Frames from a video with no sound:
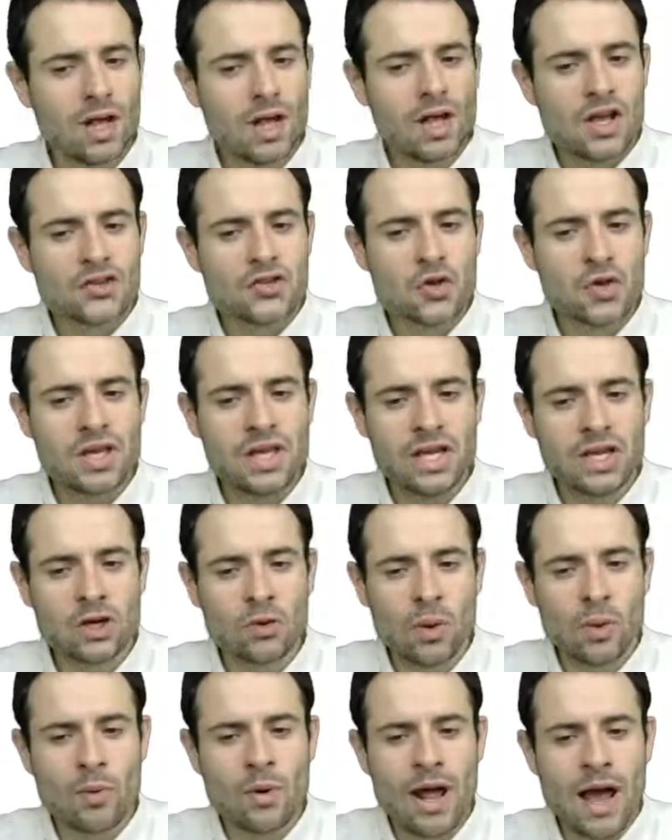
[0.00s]
so here we
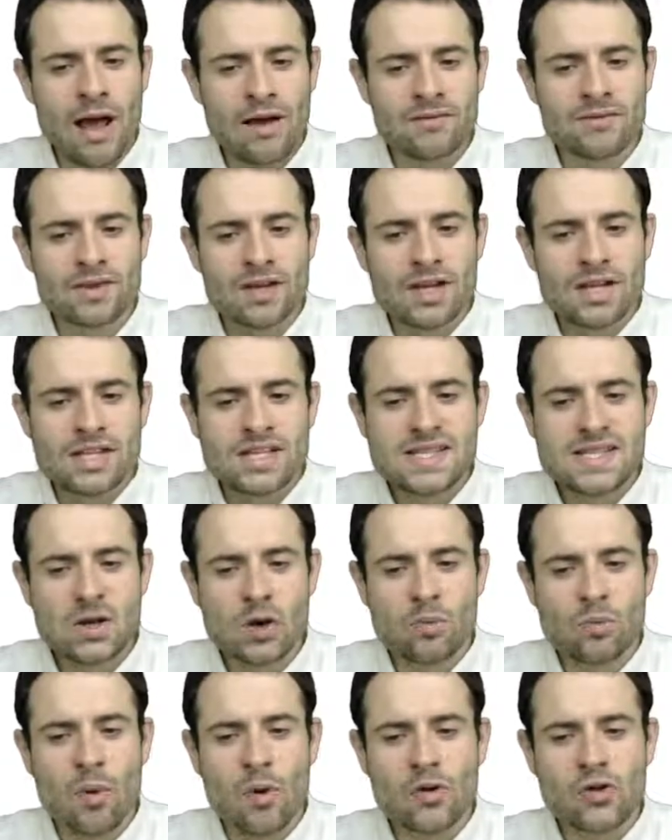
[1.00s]
would have
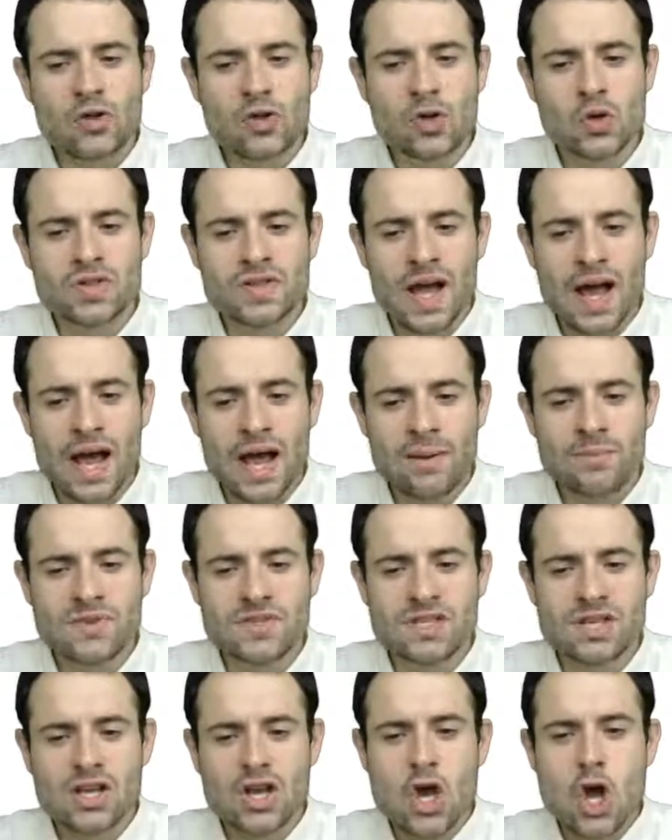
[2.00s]
0.2
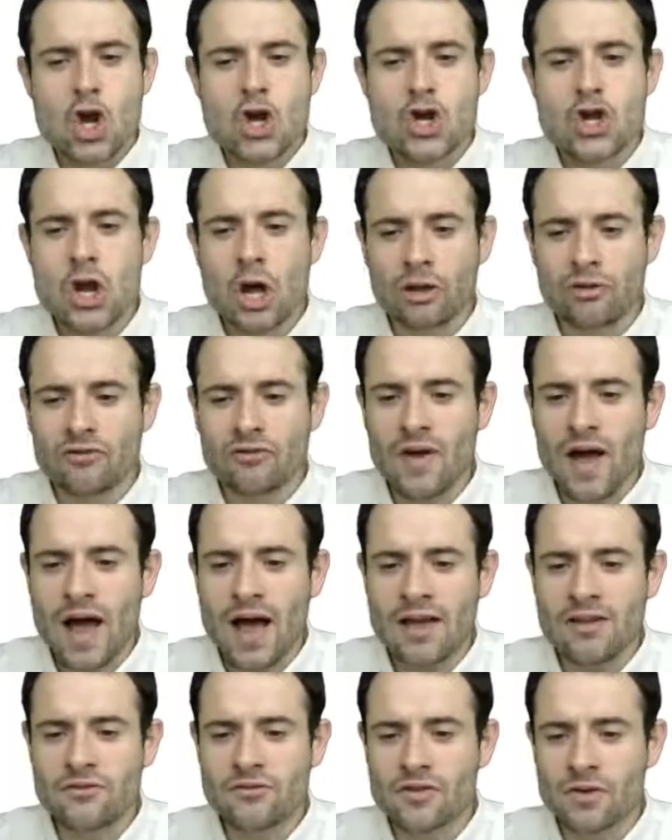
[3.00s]
times not
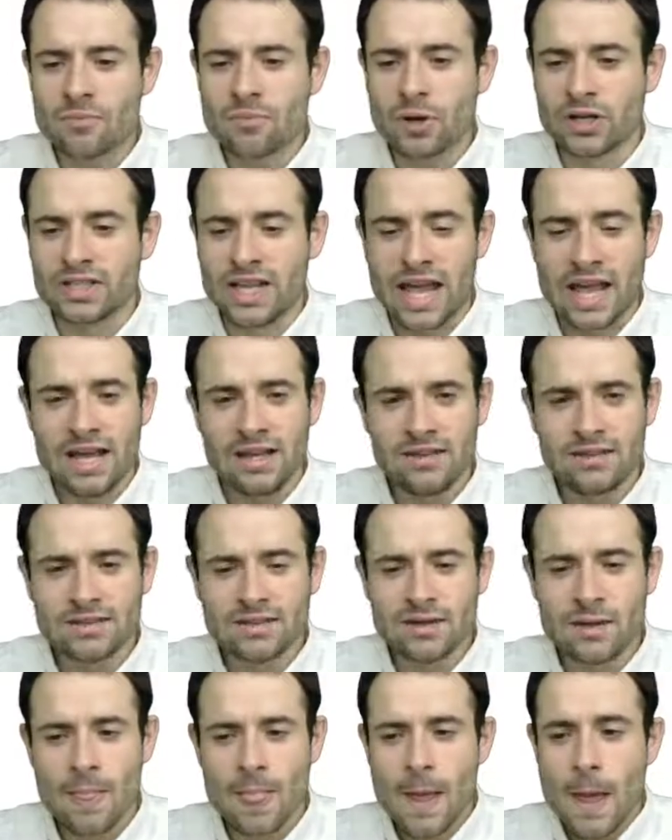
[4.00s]
5 but 8,
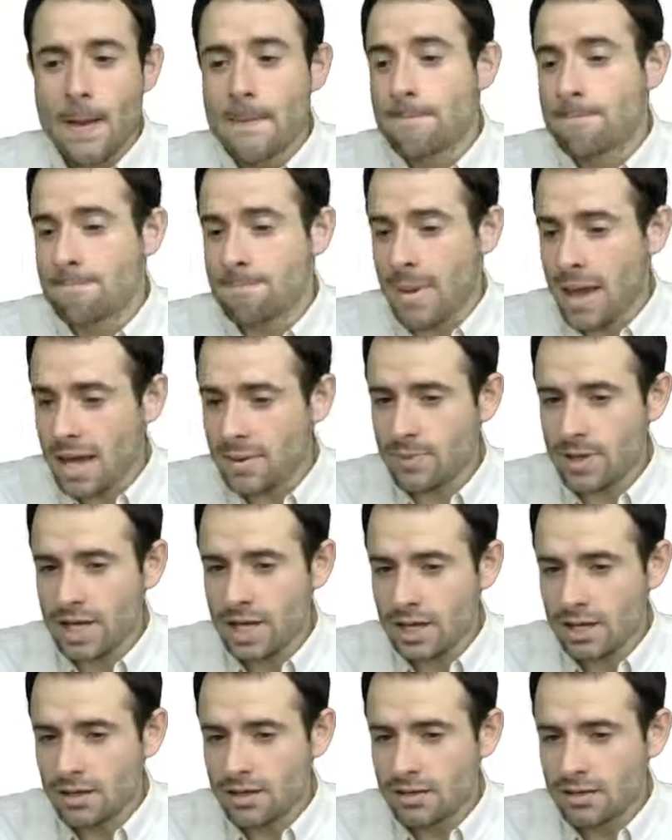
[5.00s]
maybe